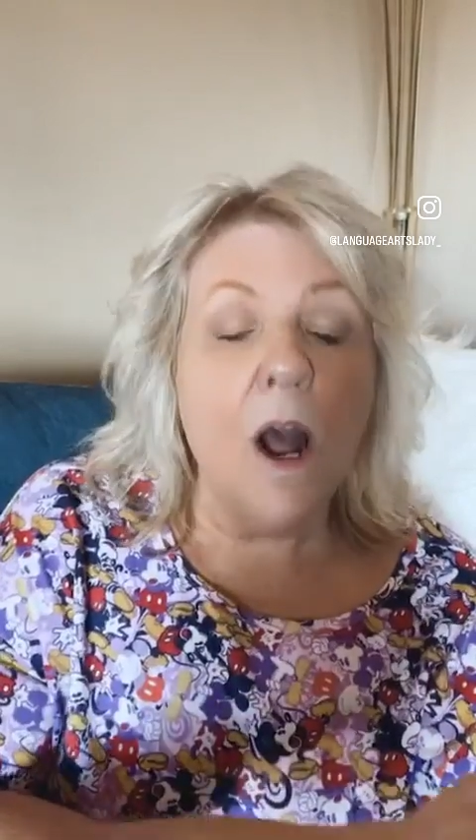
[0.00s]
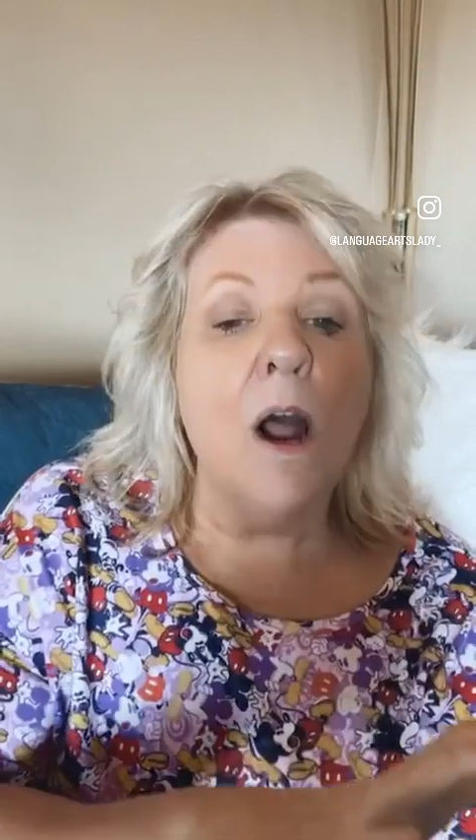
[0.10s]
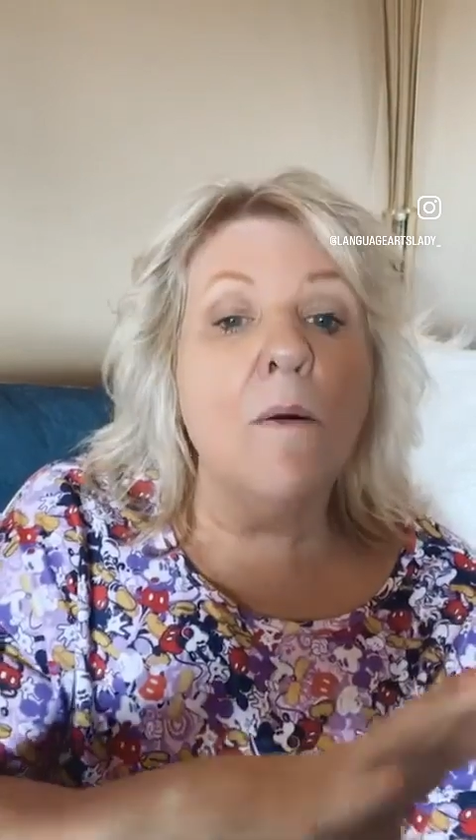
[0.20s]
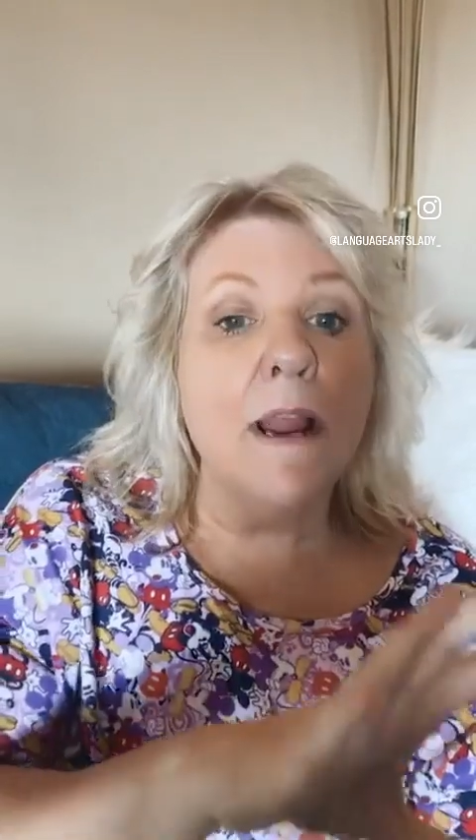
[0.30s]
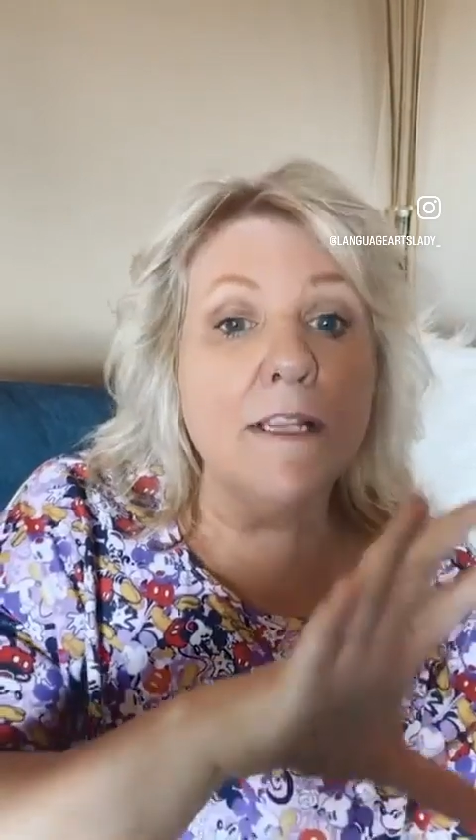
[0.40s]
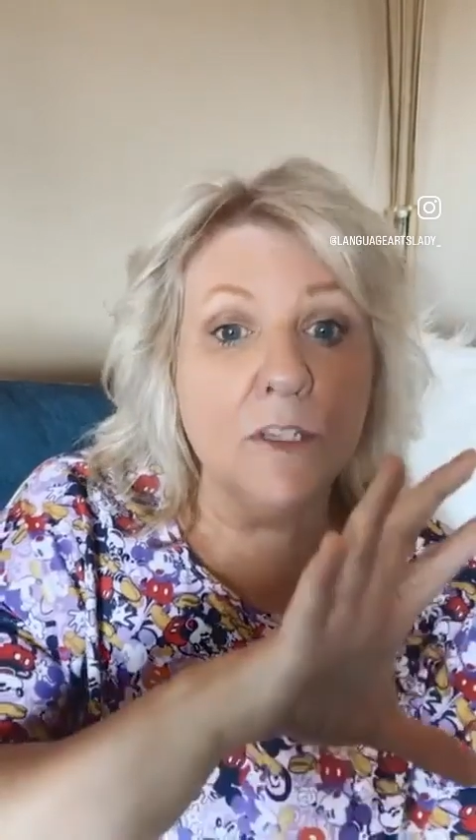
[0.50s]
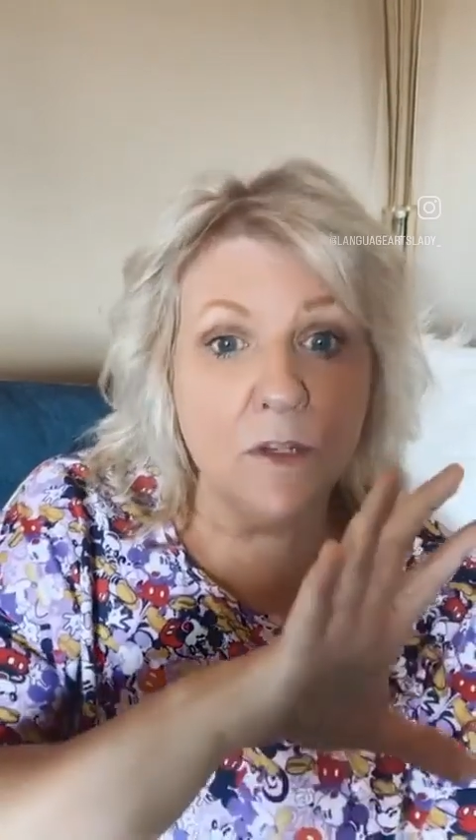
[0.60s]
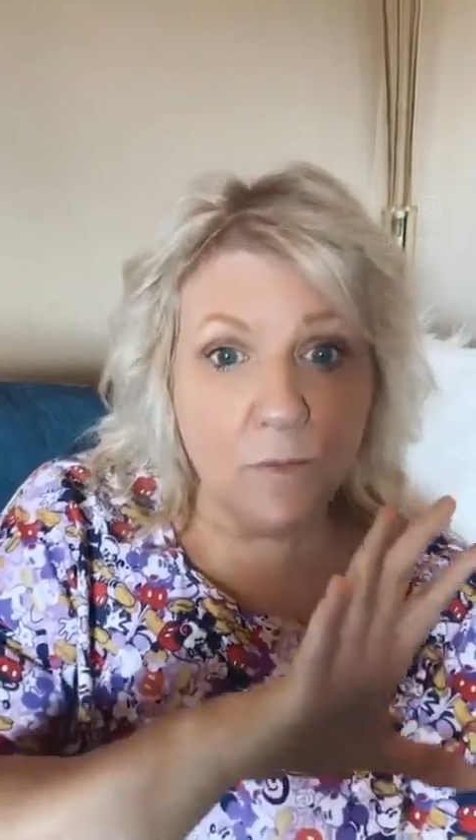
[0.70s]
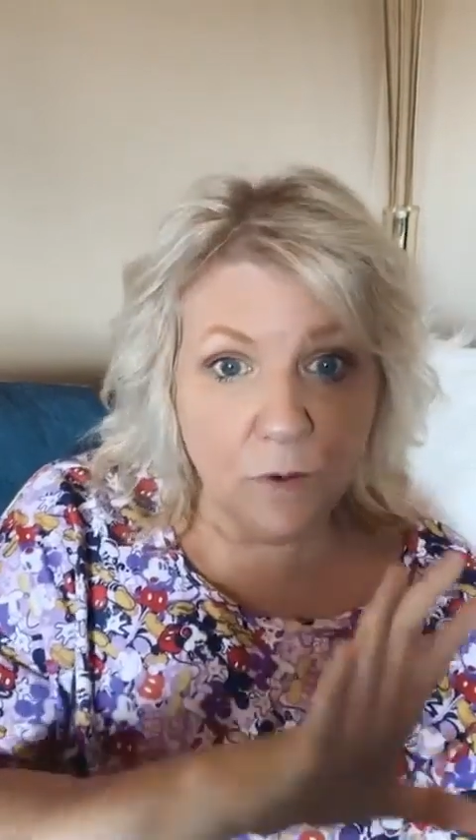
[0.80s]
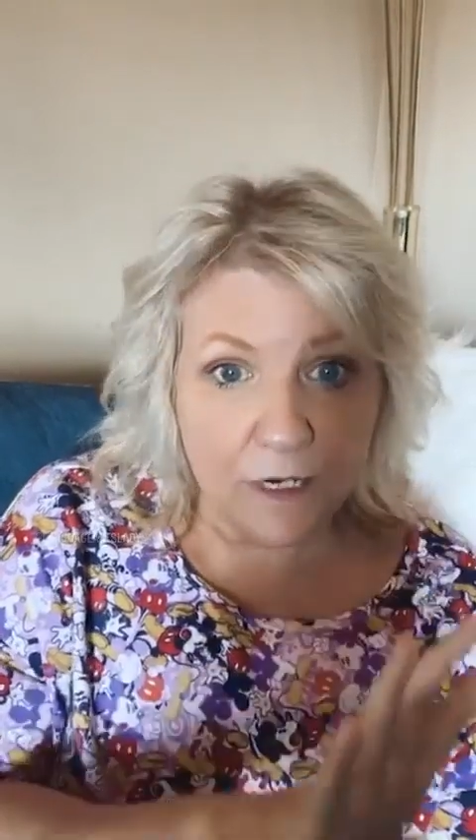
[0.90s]
All right, so
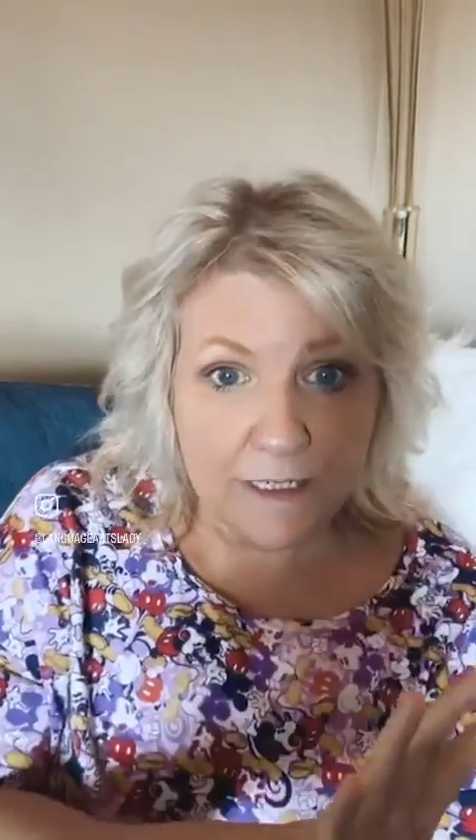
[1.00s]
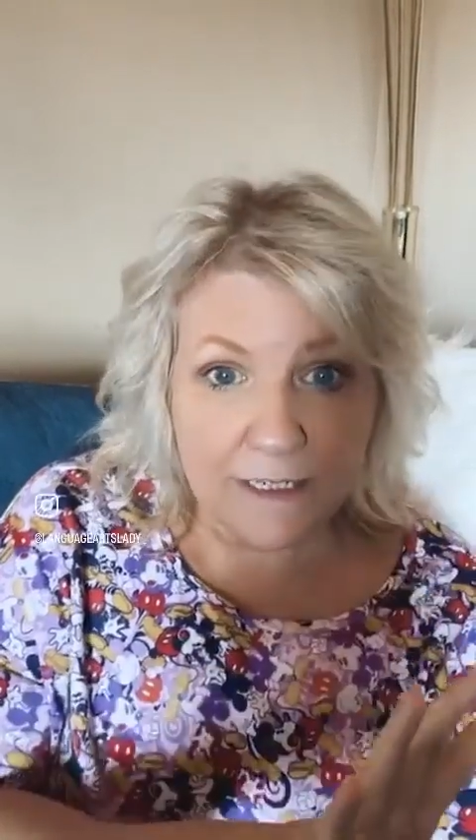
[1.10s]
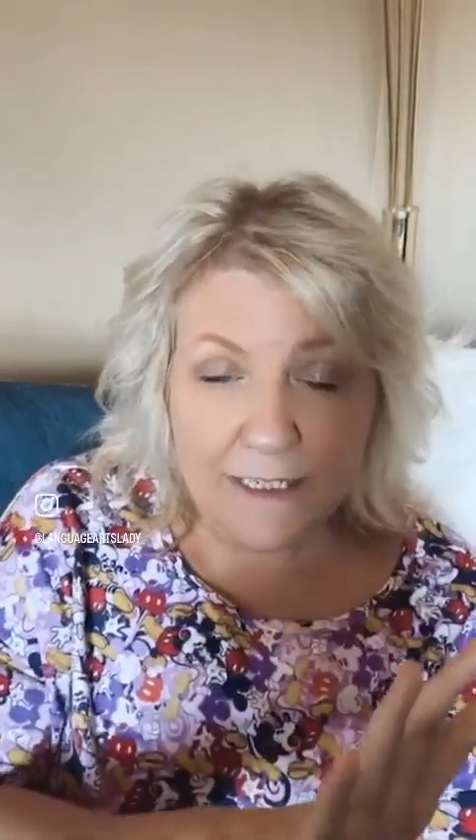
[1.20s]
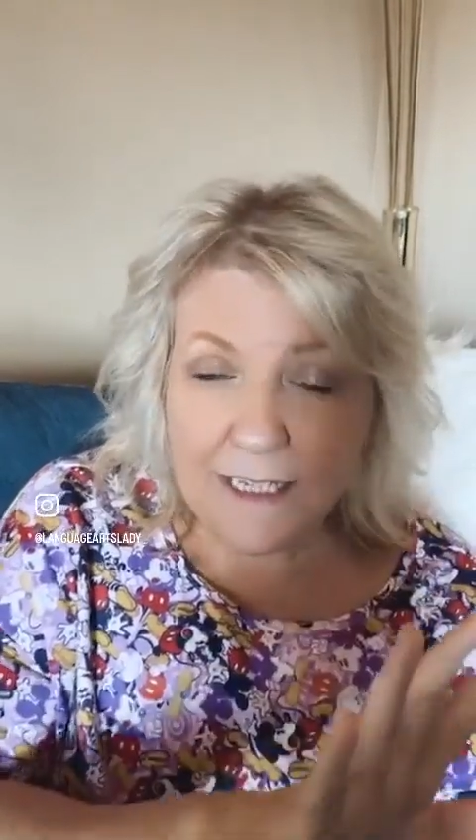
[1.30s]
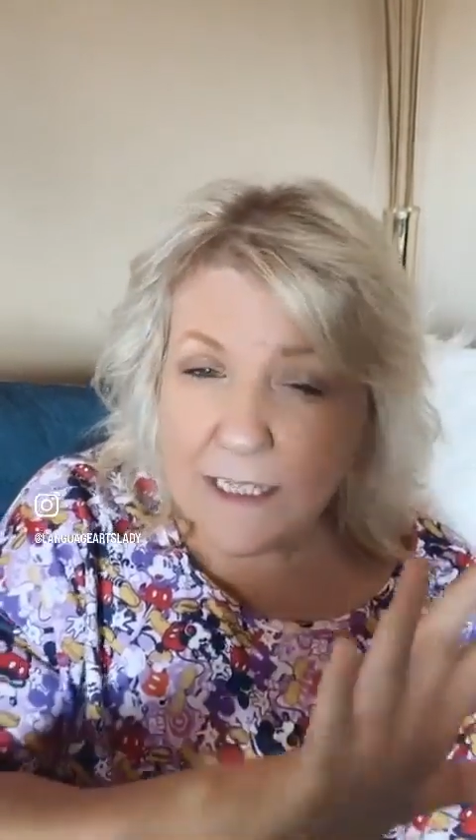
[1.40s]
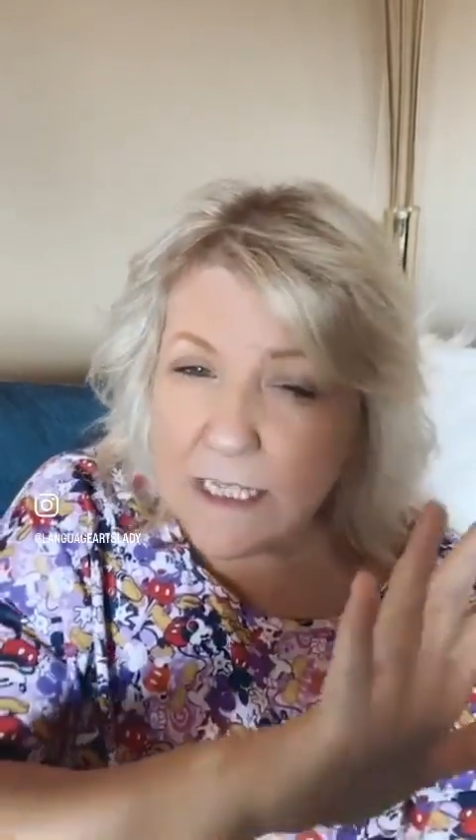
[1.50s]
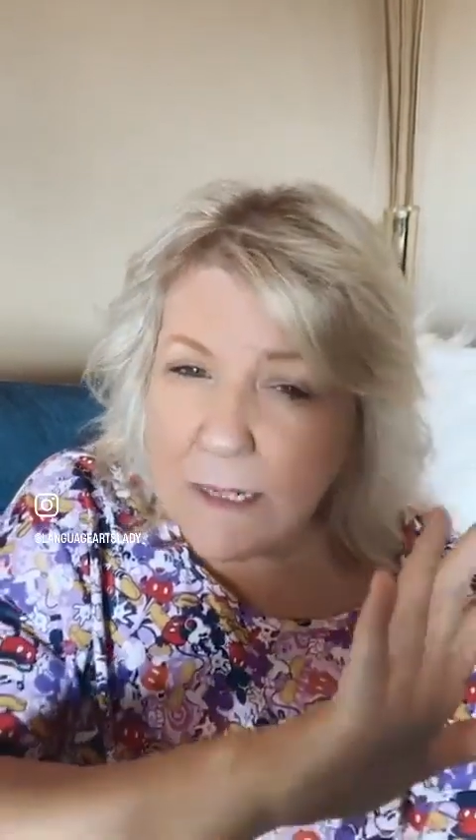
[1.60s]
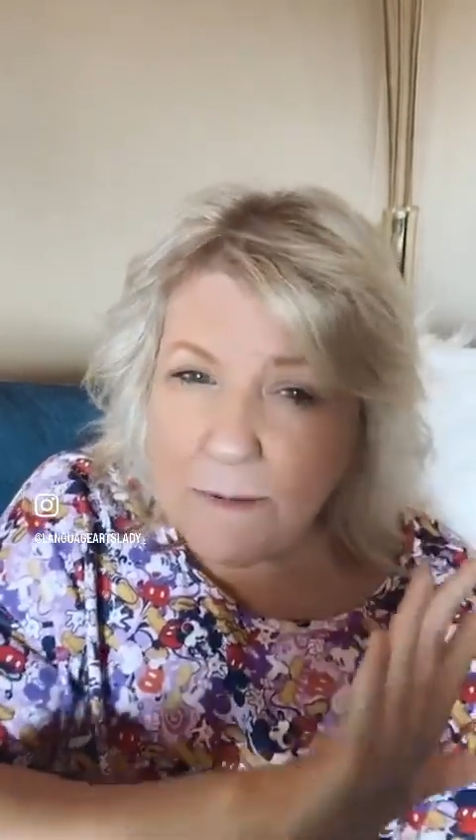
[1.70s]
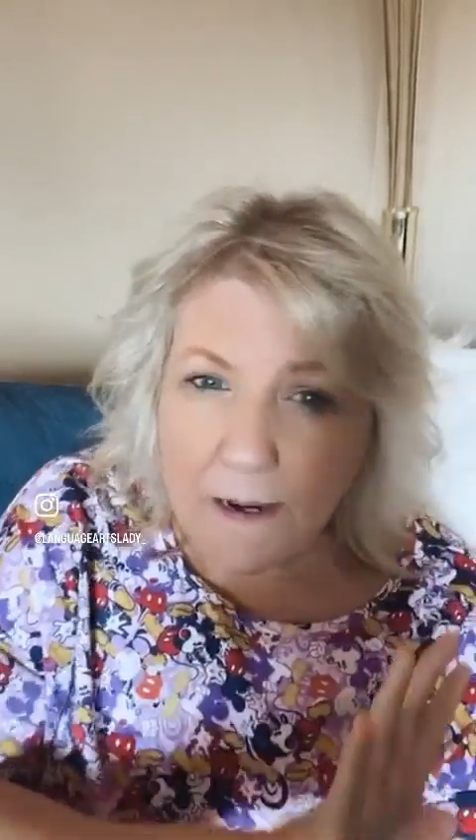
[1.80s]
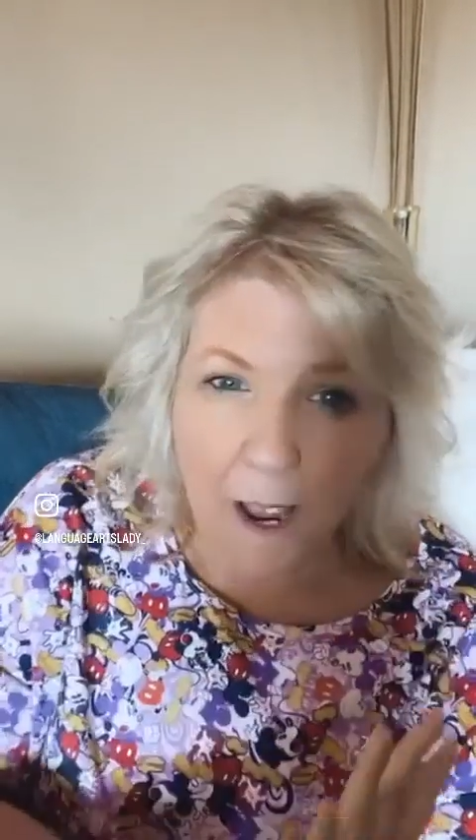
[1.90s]
his presidency is going
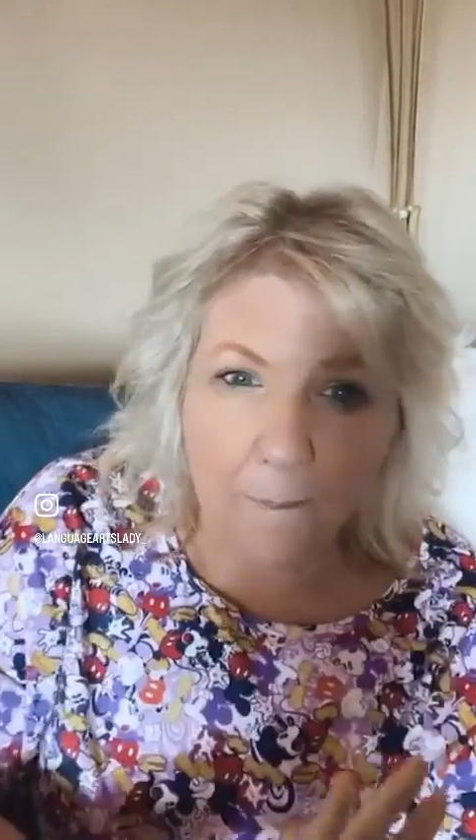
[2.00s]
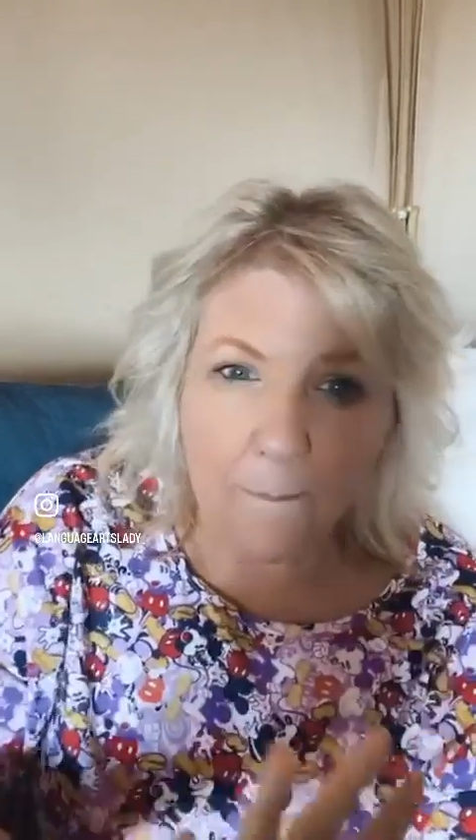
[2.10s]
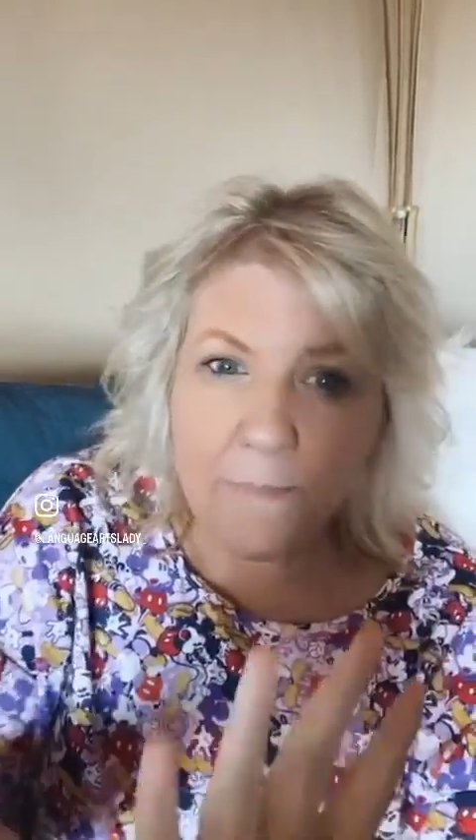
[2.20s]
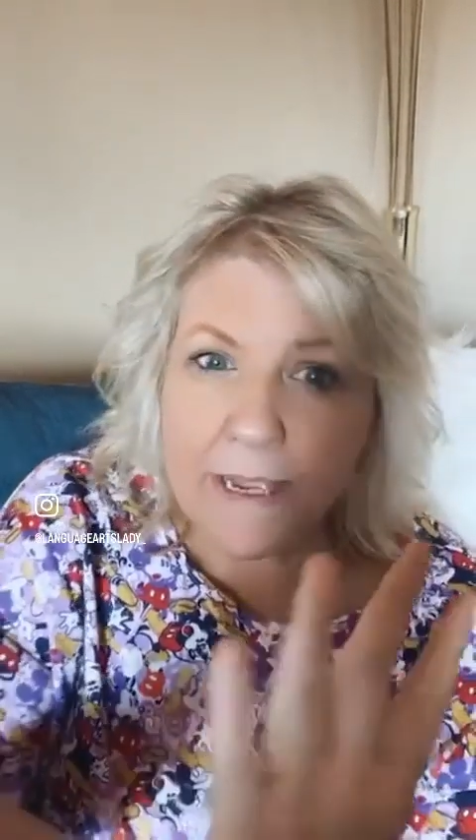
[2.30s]
to be a